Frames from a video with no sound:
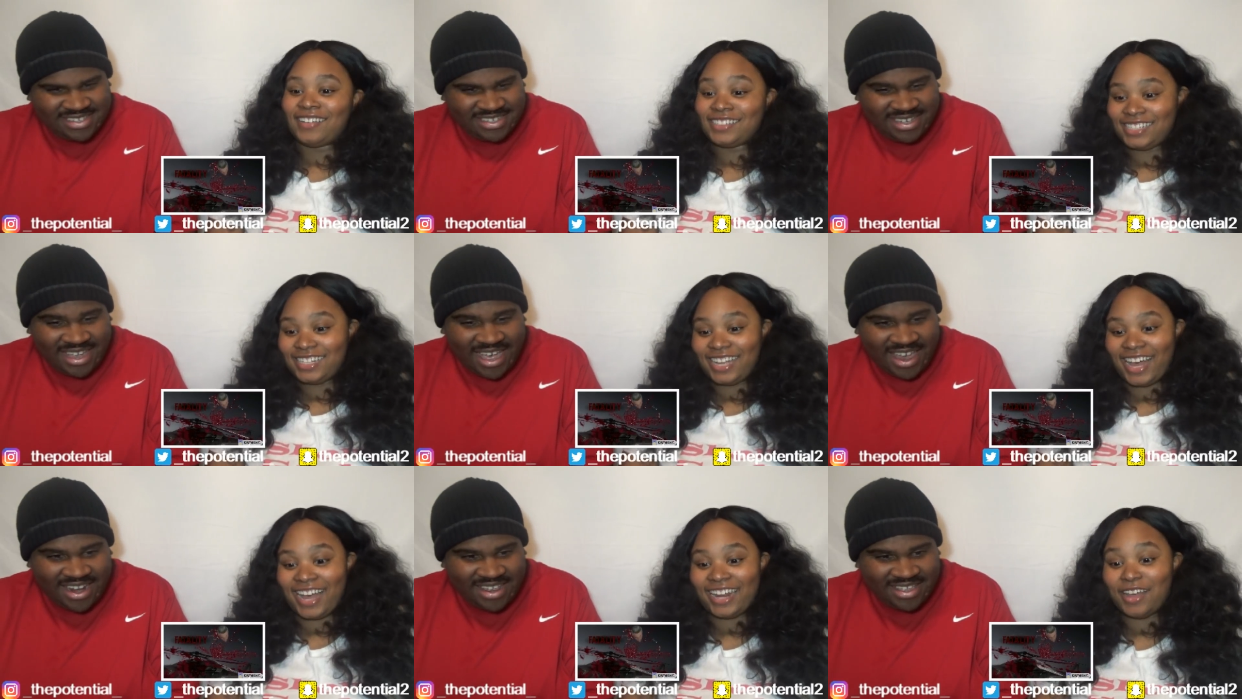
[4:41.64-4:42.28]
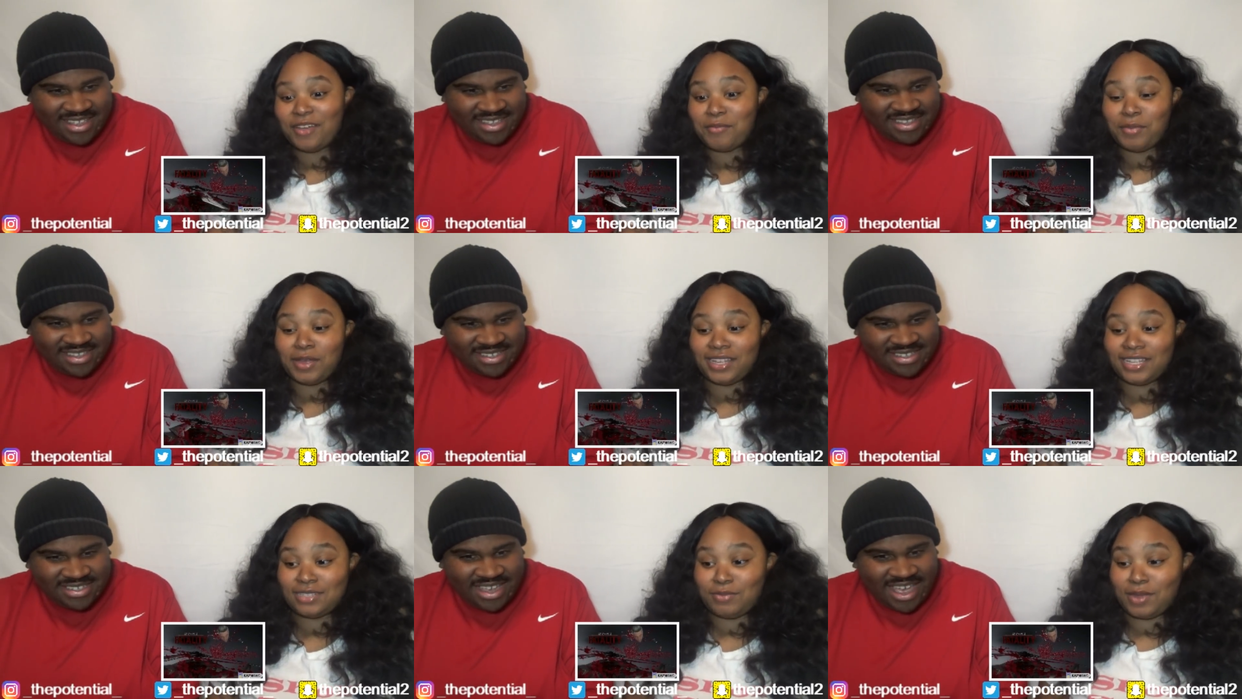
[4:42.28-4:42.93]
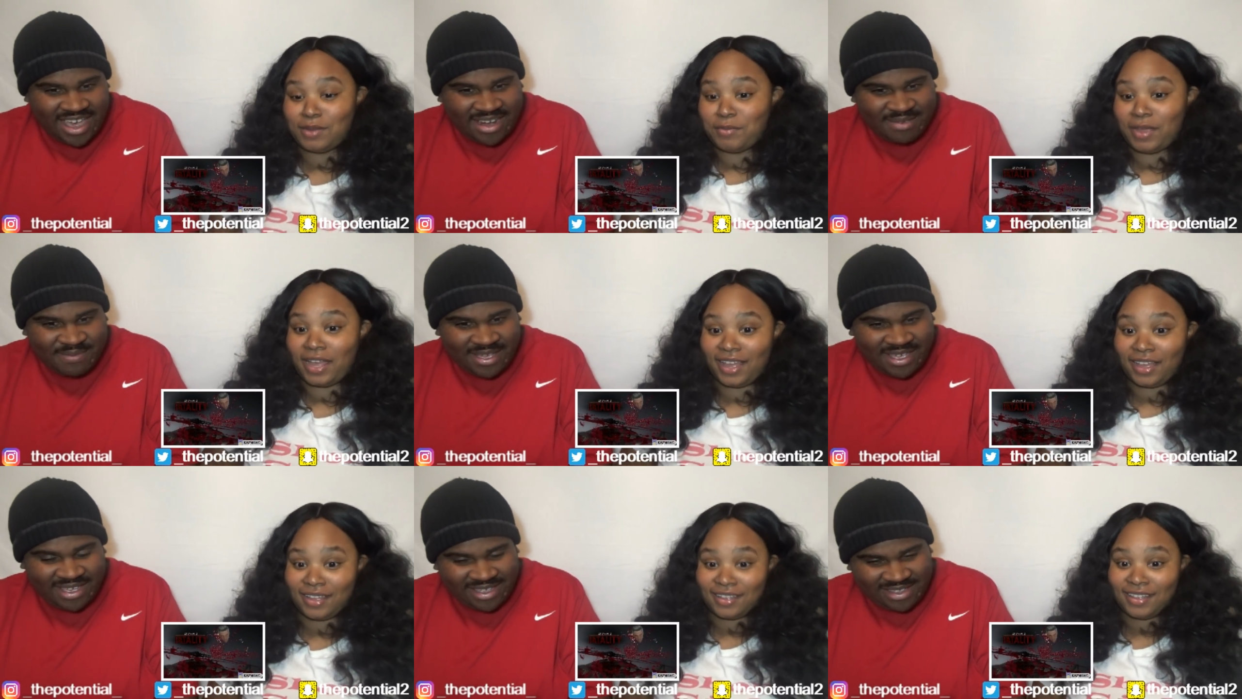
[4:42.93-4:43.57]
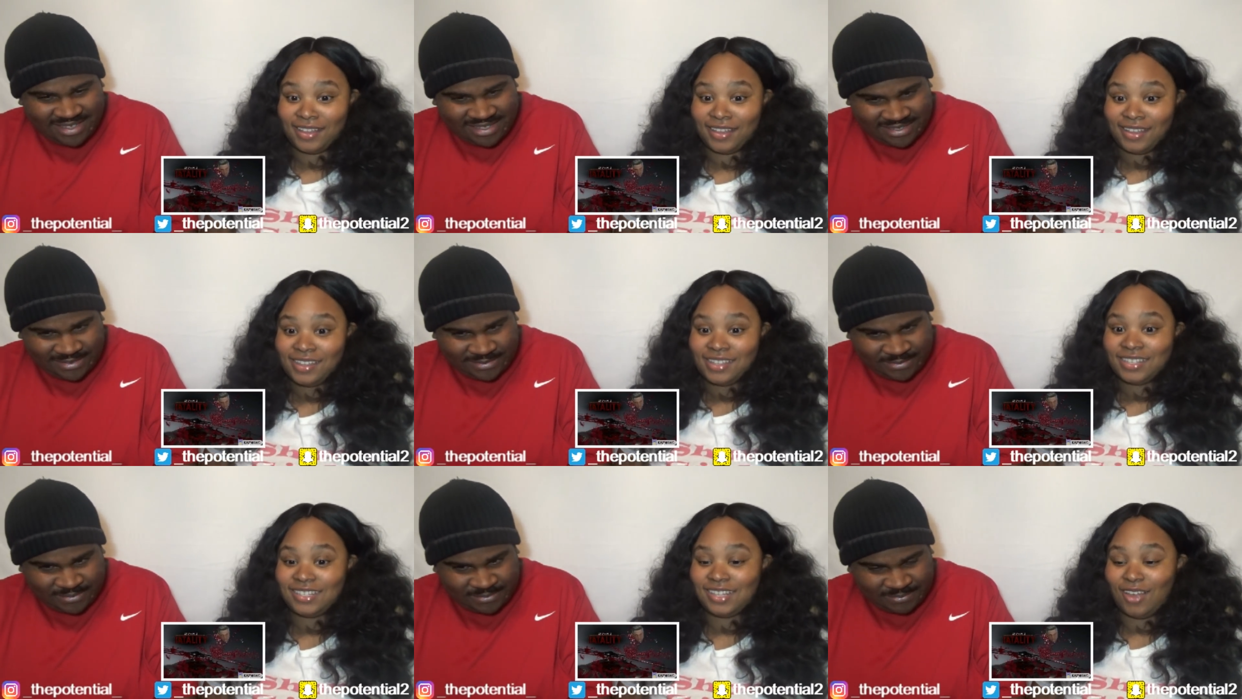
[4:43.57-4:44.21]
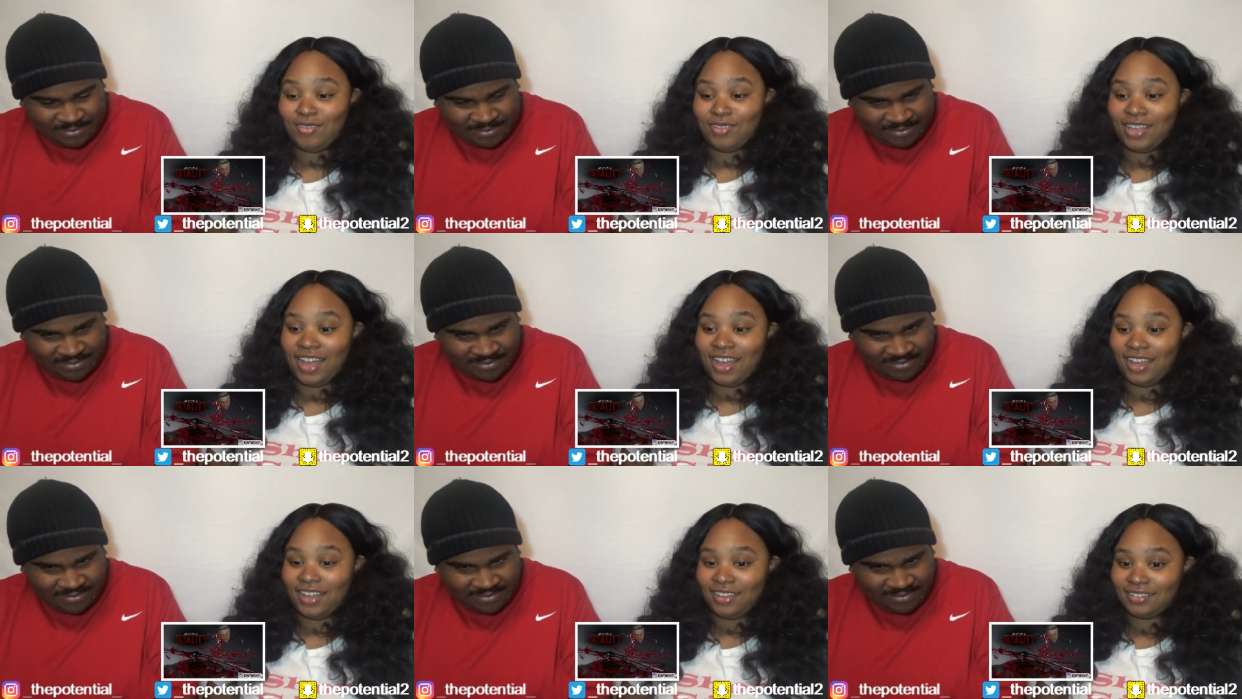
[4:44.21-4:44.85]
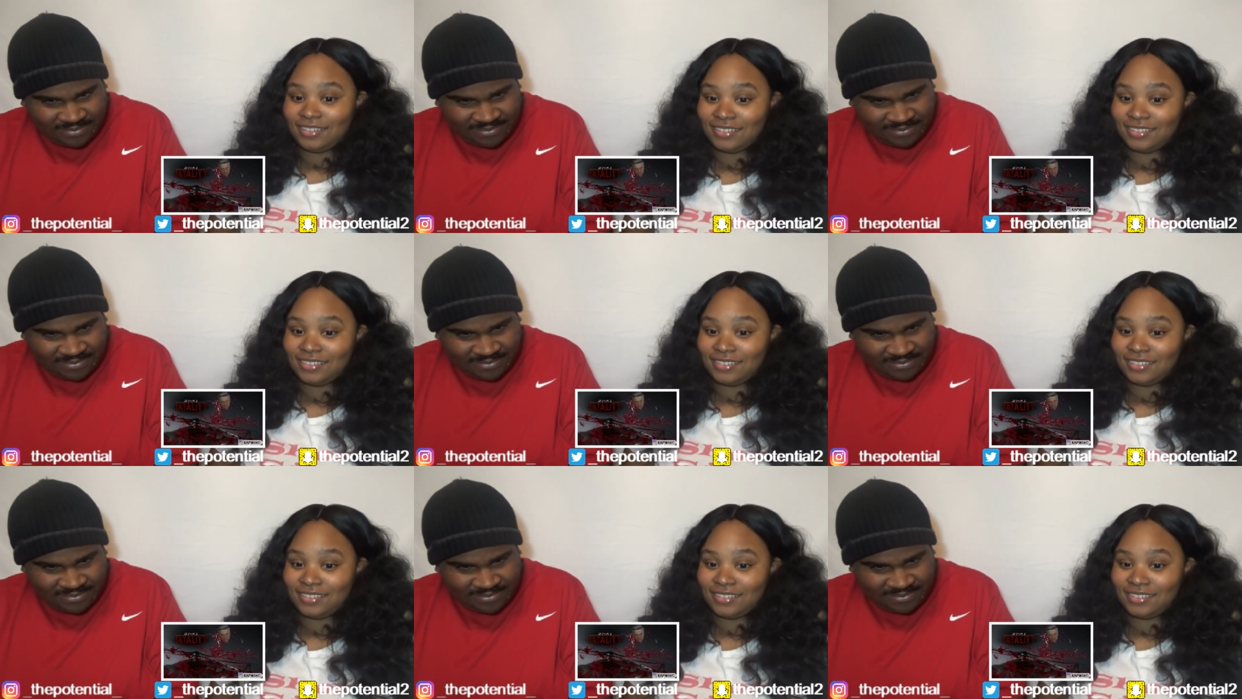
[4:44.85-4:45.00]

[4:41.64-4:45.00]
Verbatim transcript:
Speaker 1: she, she got, got, her his she got back. Sonya!